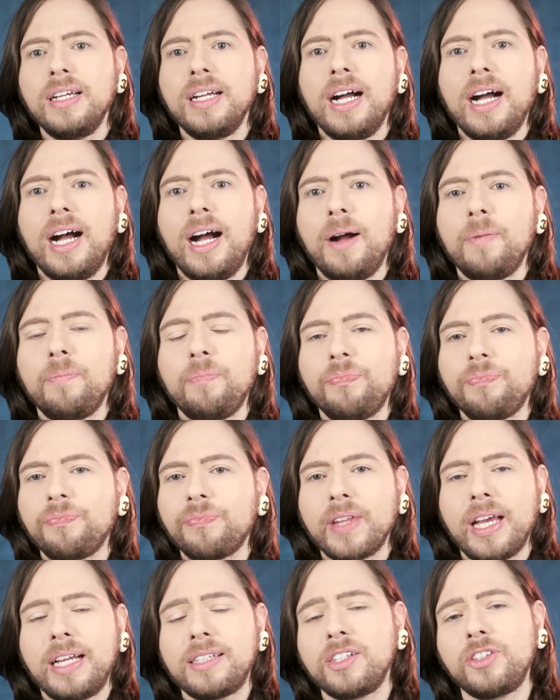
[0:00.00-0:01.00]

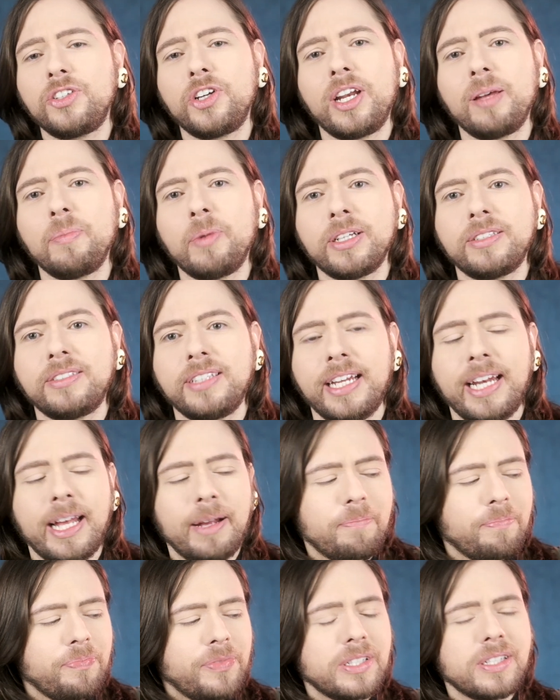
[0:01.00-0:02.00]
It's a dirty
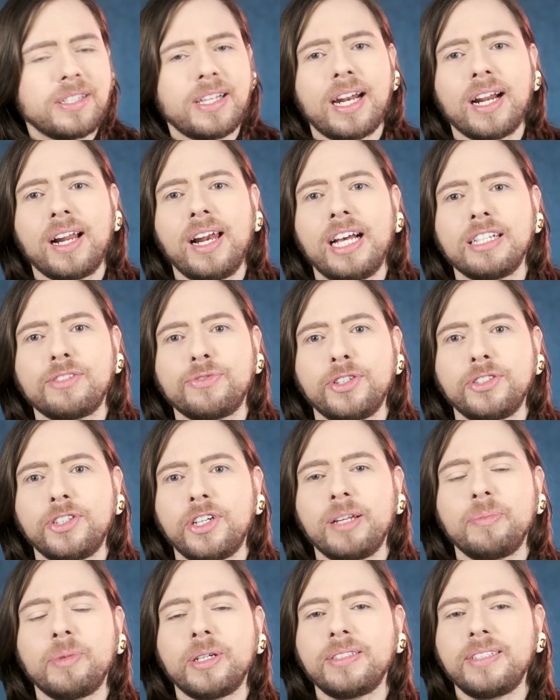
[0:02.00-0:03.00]
martini. This is not a glass for a
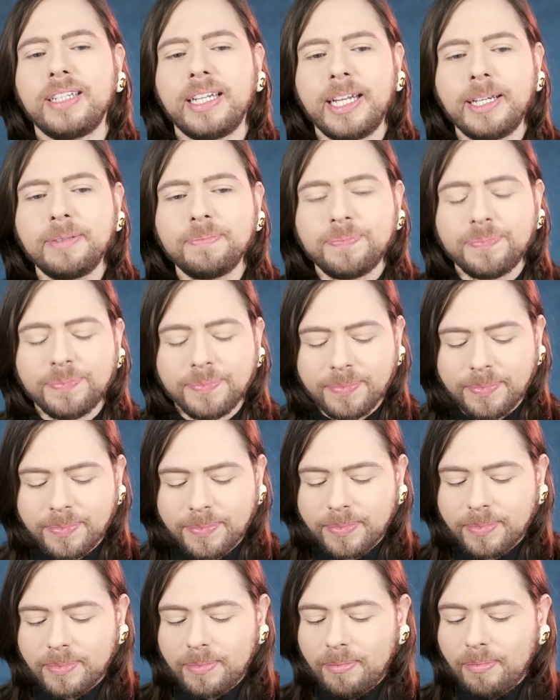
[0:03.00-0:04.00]
dirty martini,
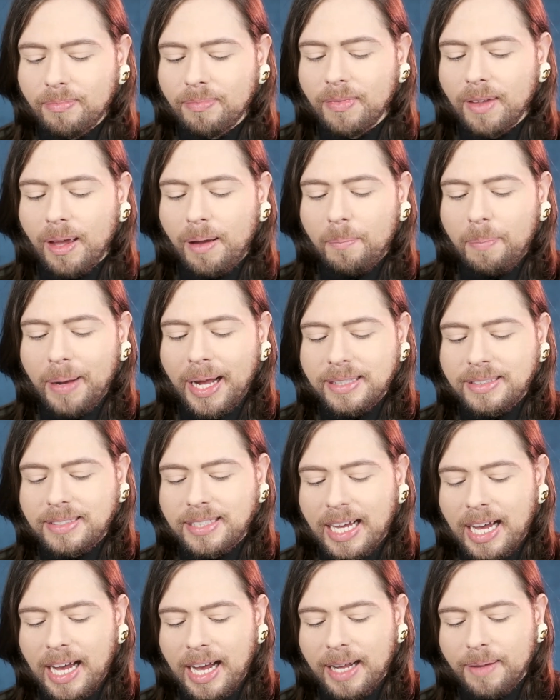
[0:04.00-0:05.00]
but
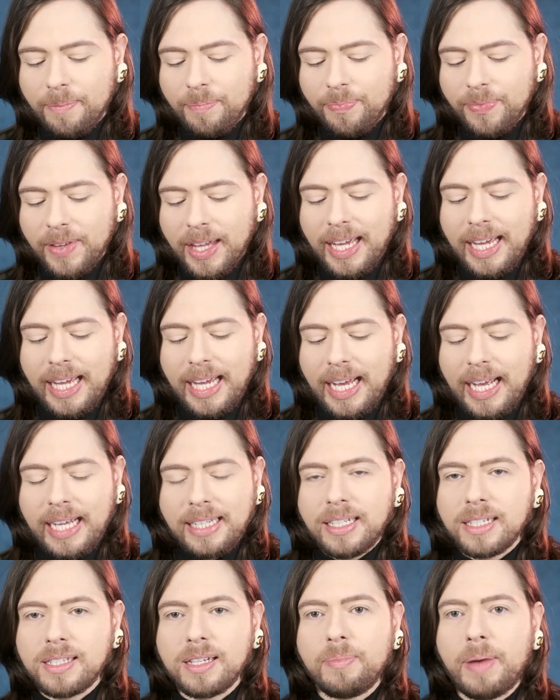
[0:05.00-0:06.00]
it
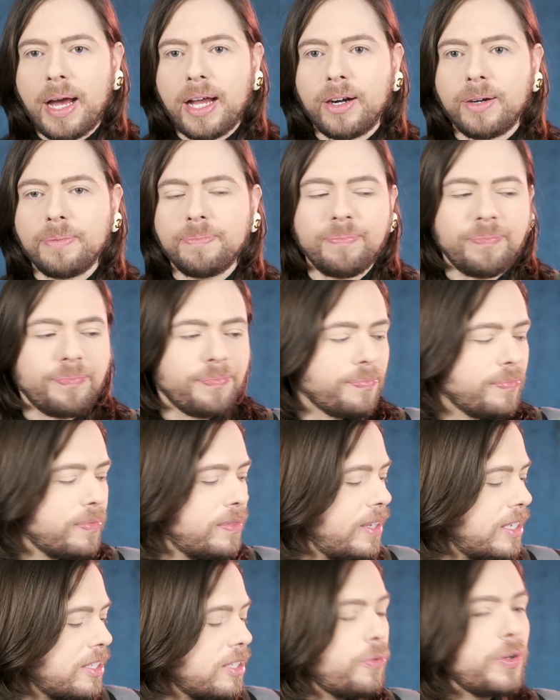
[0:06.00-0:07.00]
doesn't matter.
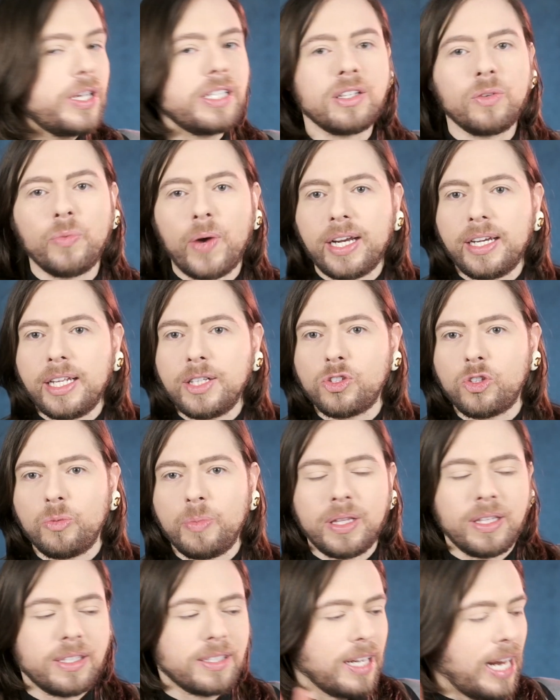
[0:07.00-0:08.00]
There's a reason why it needs to
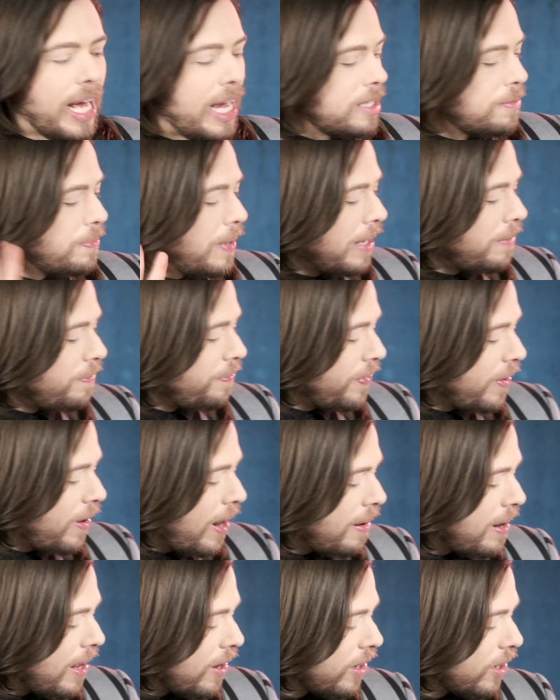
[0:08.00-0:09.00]
be this glass, but
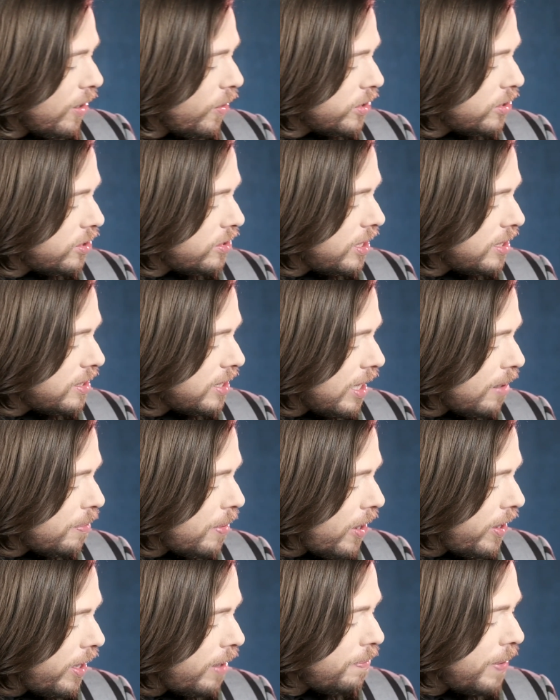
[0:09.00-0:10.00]
I'm not going to go into detail
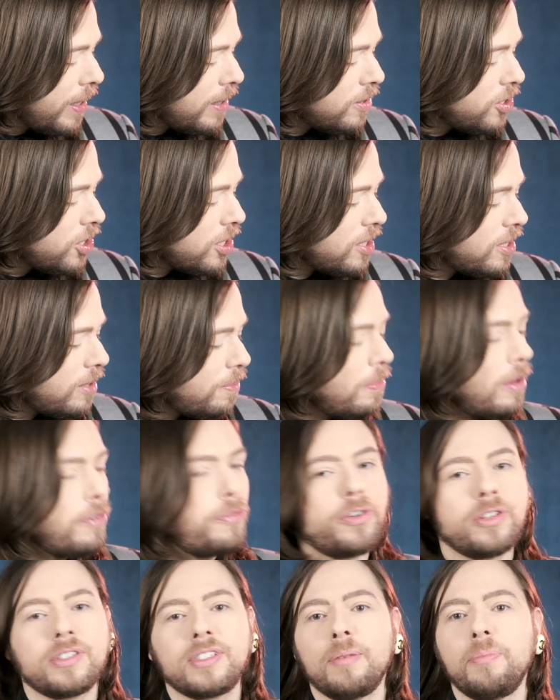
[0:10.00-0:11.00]
about it, but just
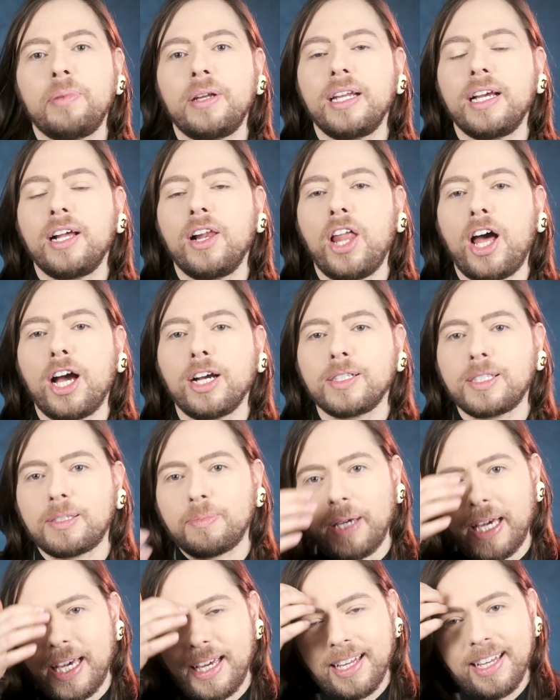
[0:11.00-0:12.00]
before somebody clocks me,